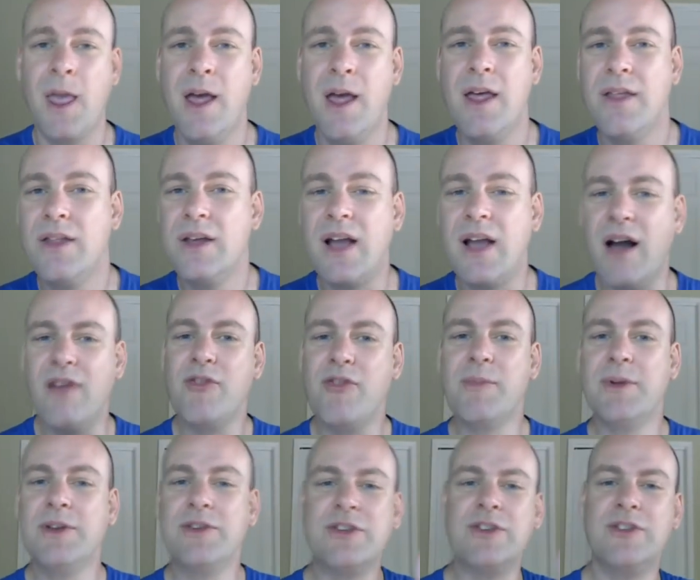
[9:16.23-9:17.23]
The
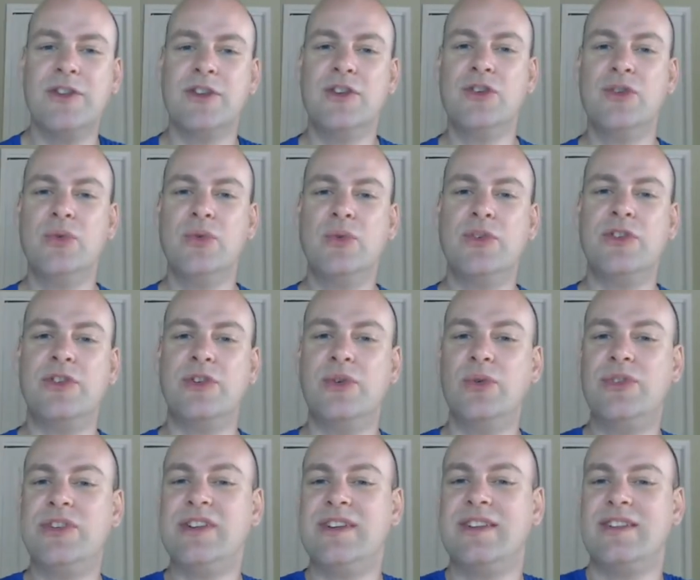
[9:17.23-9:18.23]
government and the news
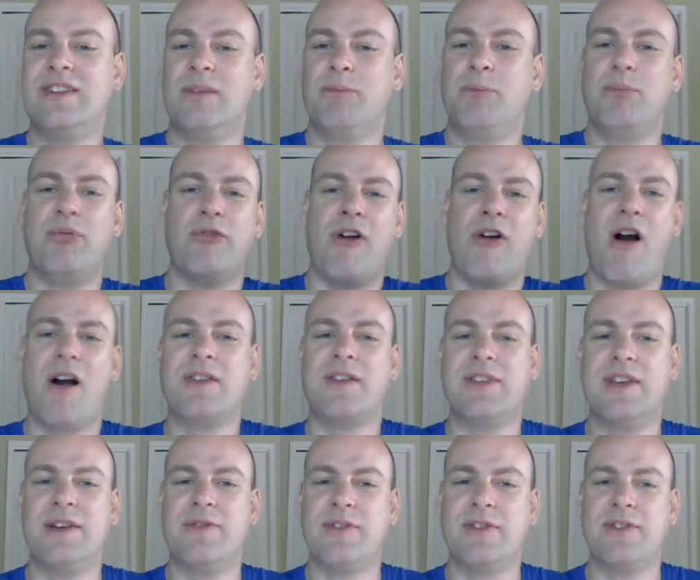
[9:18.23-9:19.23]
use it as a
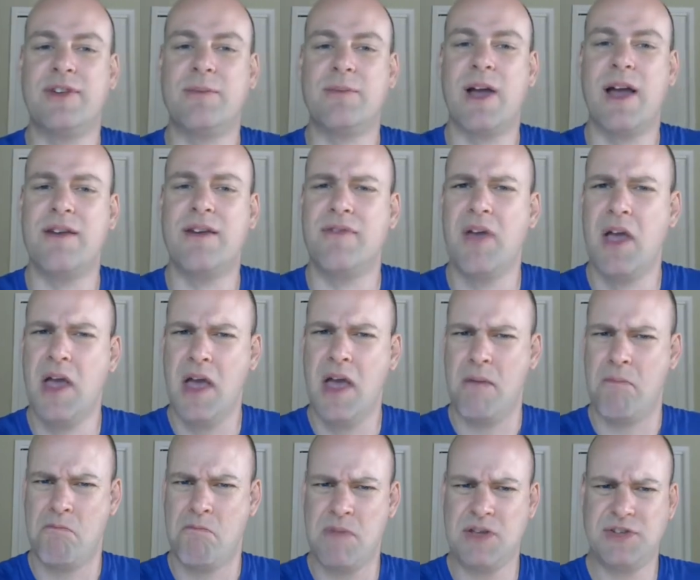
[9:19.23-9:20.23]
proxy for some kind of
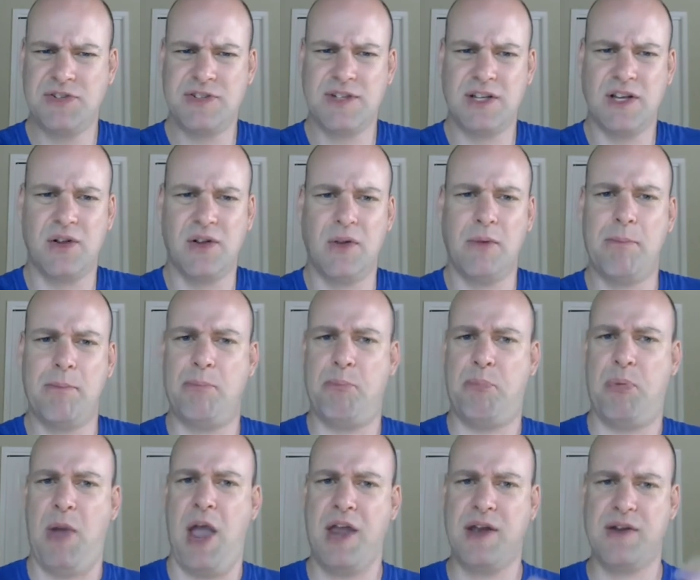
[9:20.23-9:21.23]
mystical
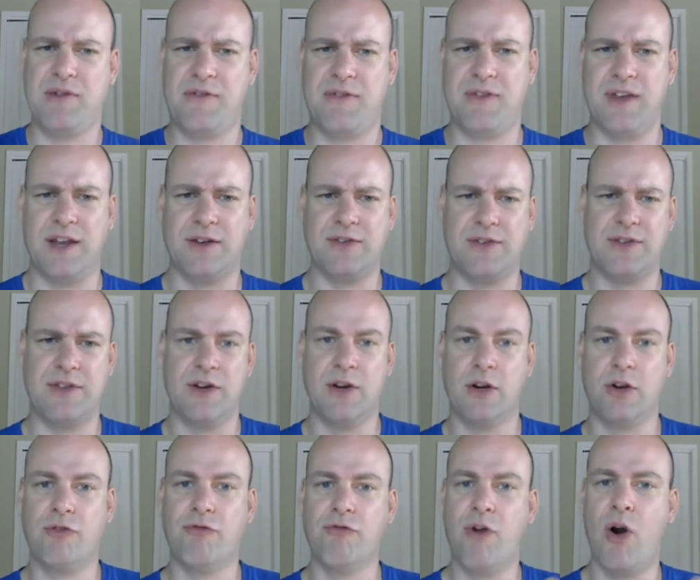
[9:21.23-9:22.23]
benefit that a
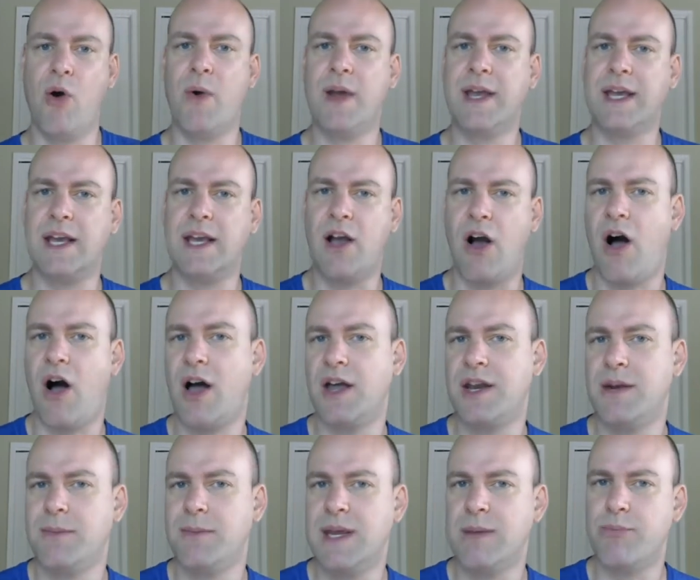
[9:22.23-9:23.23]
growing
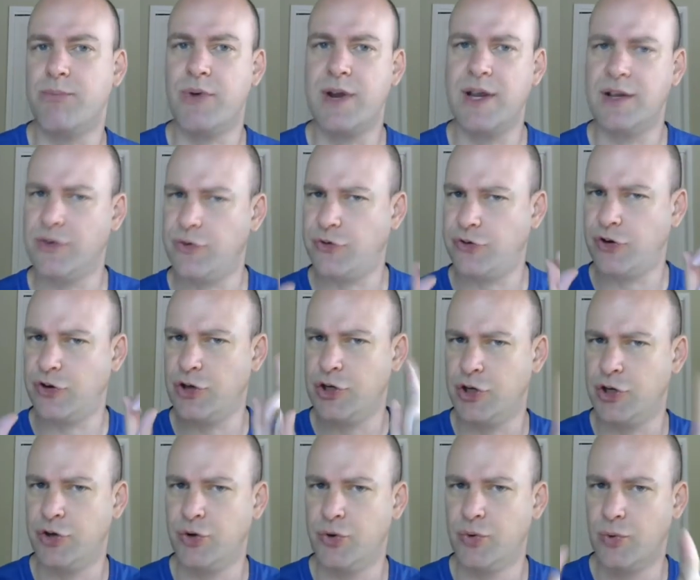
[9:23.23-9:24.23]
economy brings to
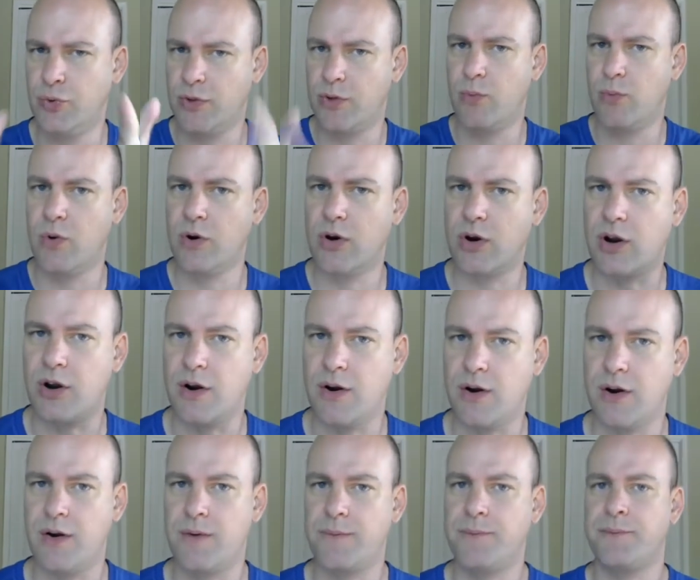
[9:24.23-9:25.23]
you, the
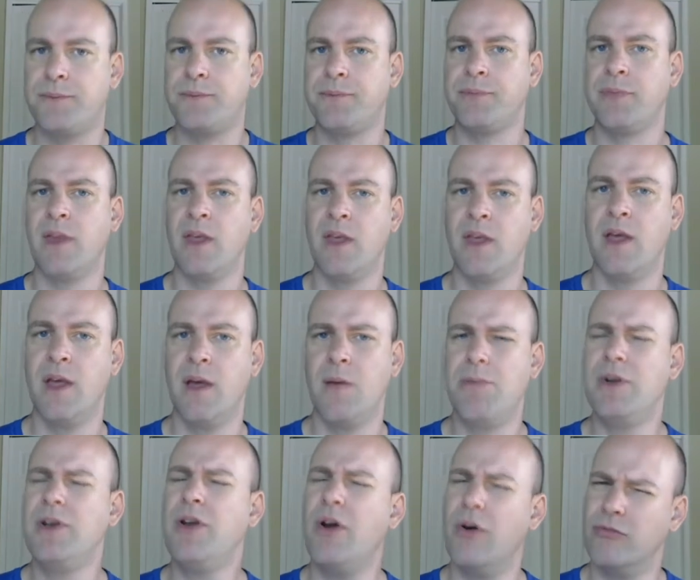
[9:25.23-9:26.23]
worker.
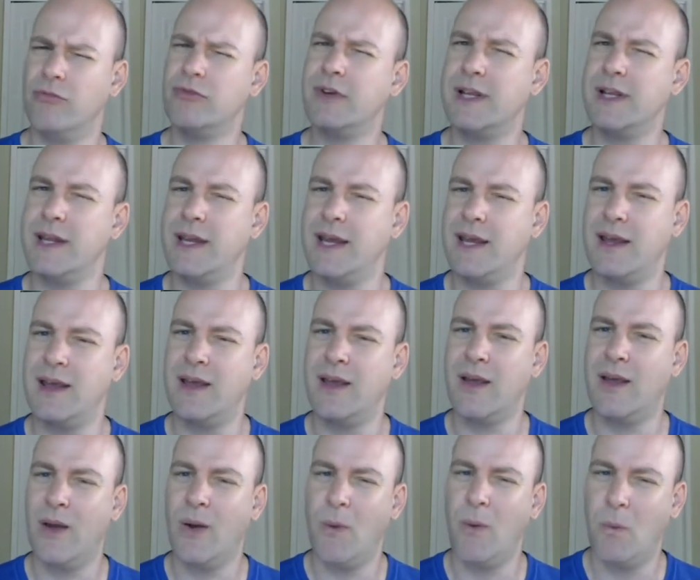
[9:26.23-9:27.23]
But no, really.
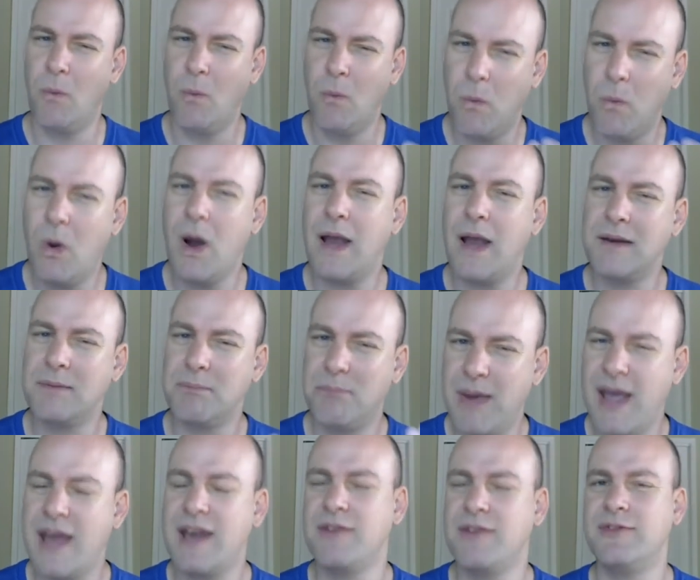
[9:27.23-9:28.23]
What
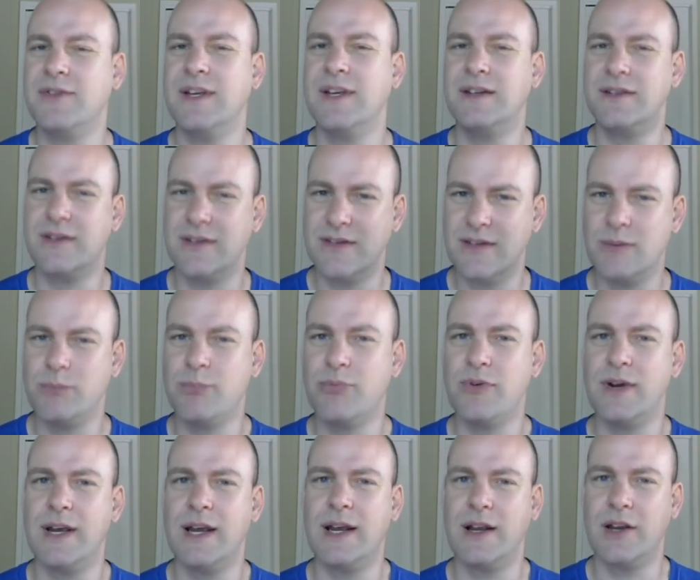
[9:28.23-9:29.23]
benefit does it
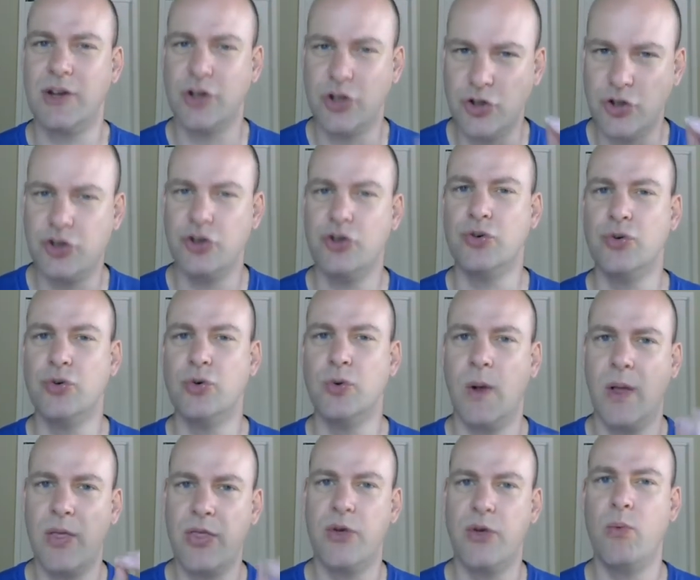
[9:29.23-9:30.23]
bring you,
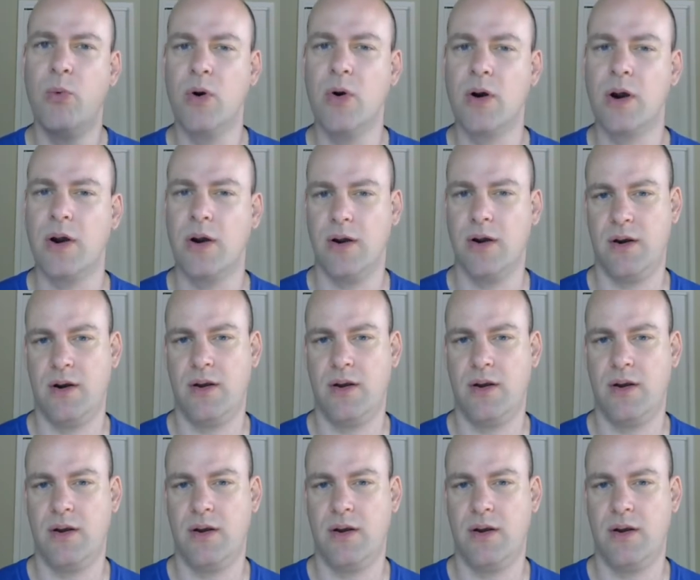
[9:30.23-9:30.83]
the worker?